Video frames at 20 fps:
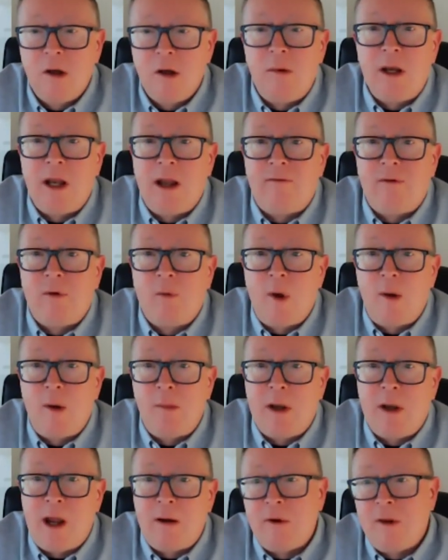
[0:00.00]
Come and have a
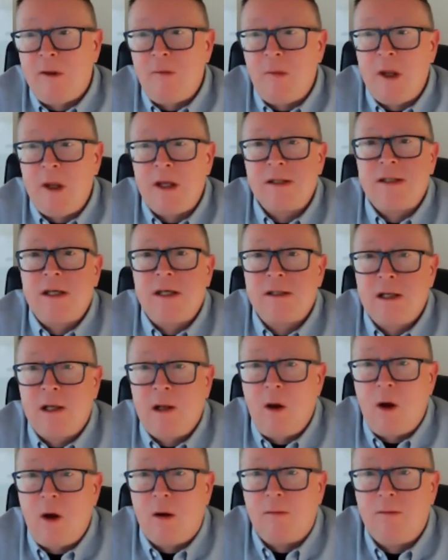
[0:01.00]
webinar with me at 6
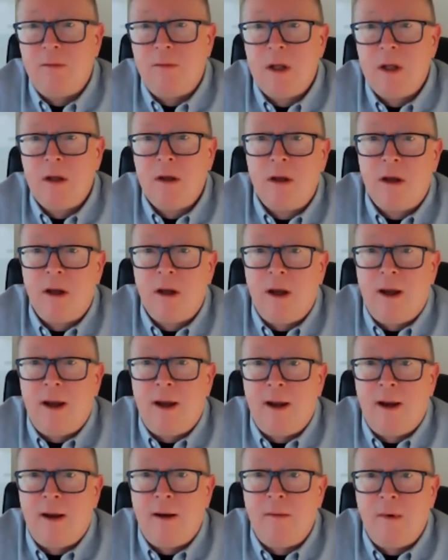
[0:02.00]
o'clock.
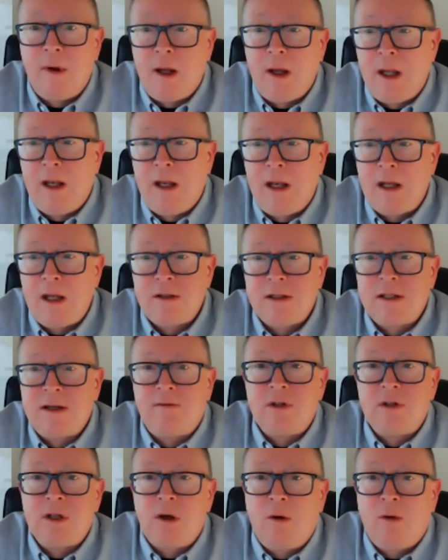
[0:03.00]
And let's
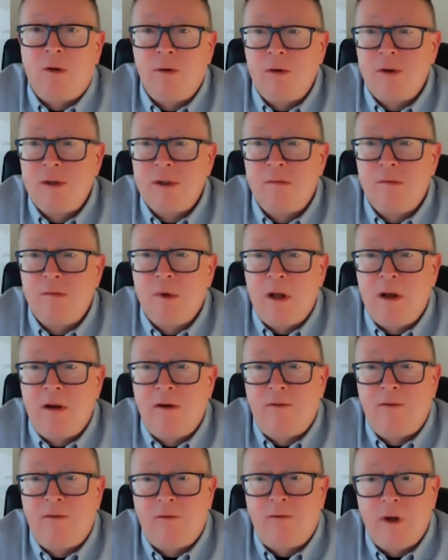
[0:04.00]
just have a talk through some
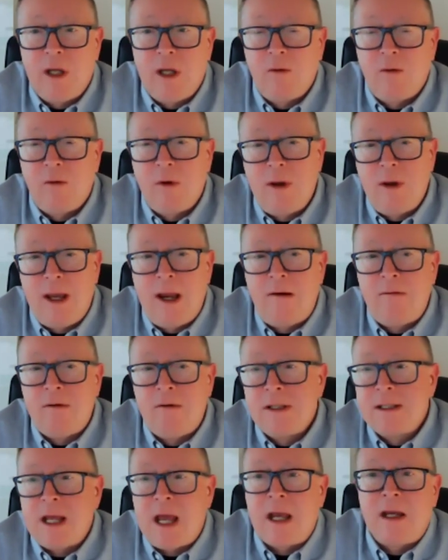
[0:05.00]
kind of,
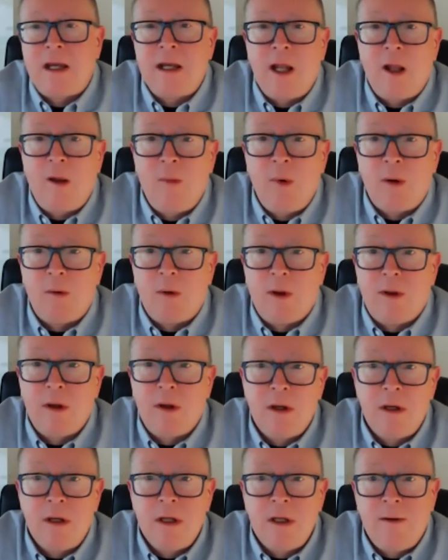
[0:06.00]
areas that I can help you with.
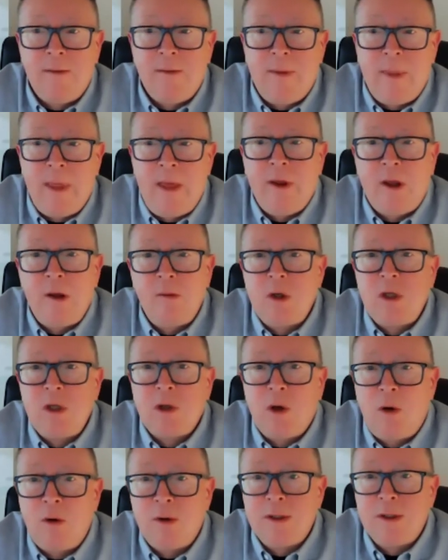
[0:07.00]
And they can be
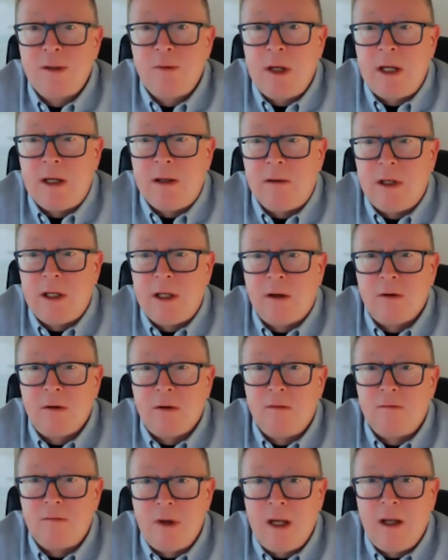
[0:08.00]
short and sweet,
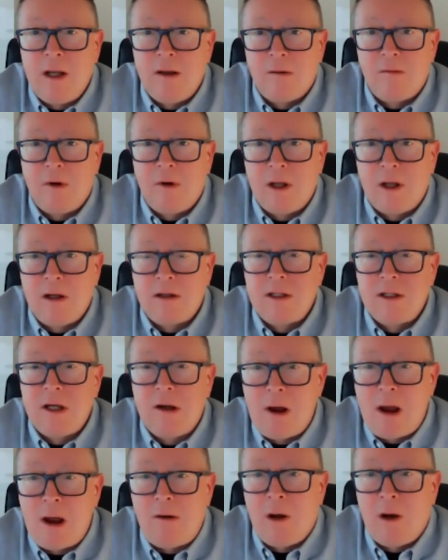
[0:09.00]
don't make them kind of
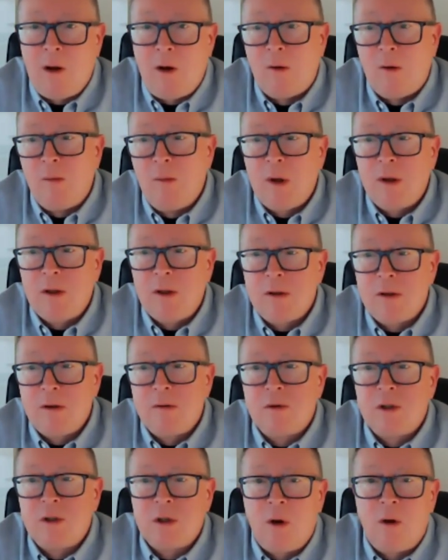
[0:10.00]
2 hour long, but do
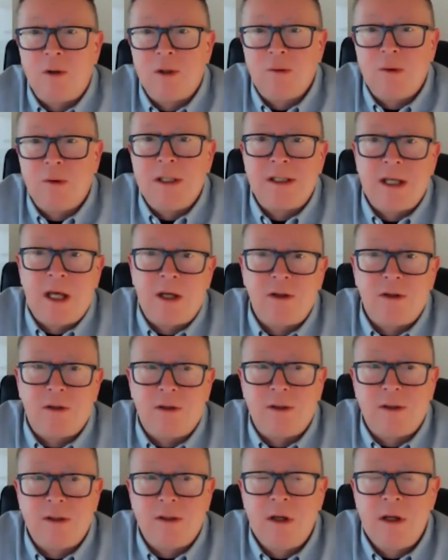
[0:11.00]
them short and sweet
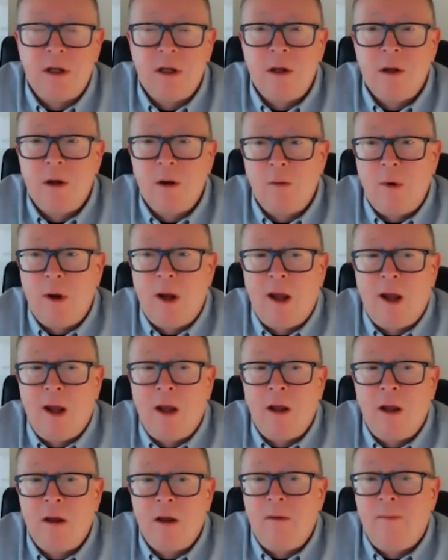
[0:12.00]
sessions
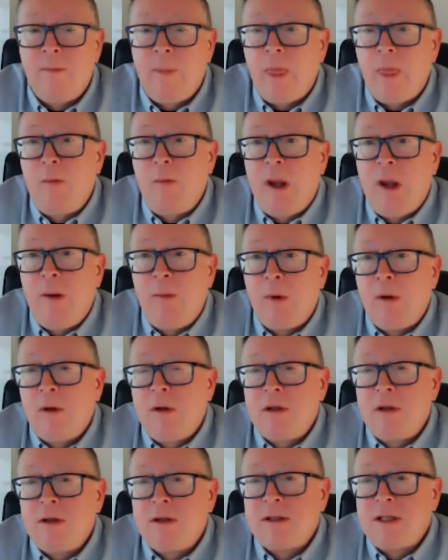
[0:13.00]
where
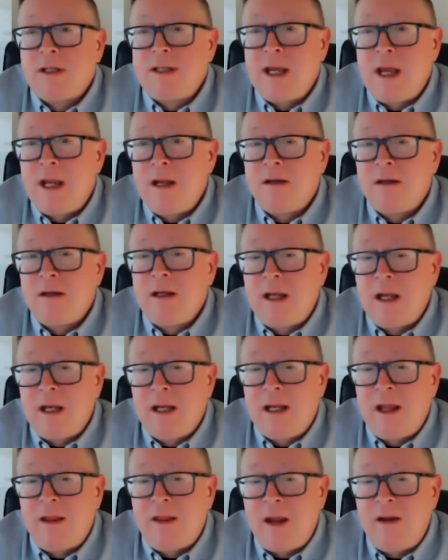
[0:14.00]
people can just attend and
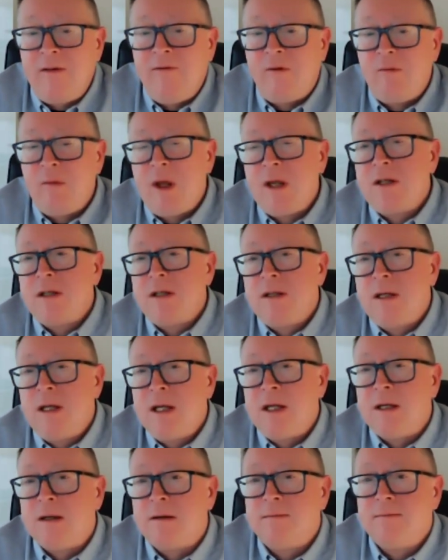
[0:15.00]
kind of get that information they
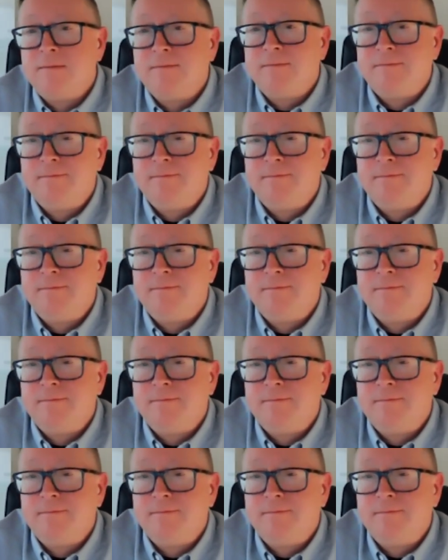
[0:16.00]
need.